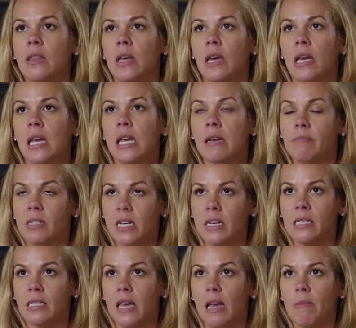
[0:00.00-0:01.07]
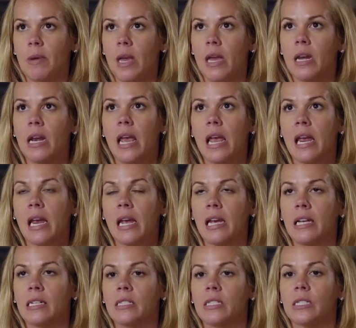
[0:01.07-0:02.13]
The EMTs came in,
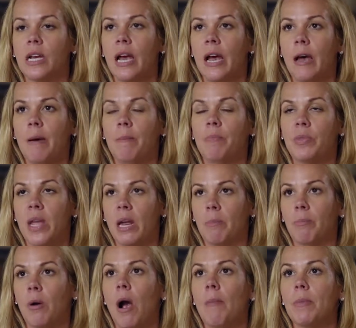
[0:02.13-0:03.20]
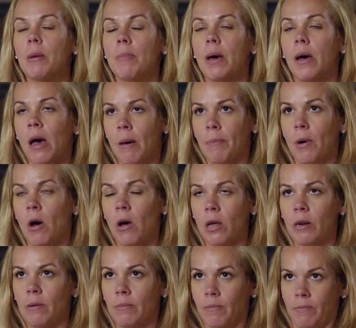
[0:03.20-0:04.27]
and they had propped me back up
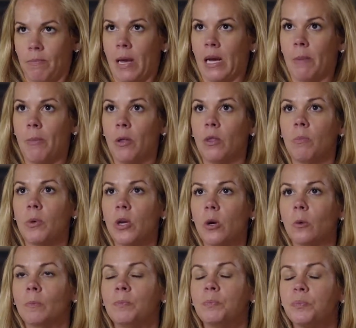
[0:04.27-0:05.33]
on the pew.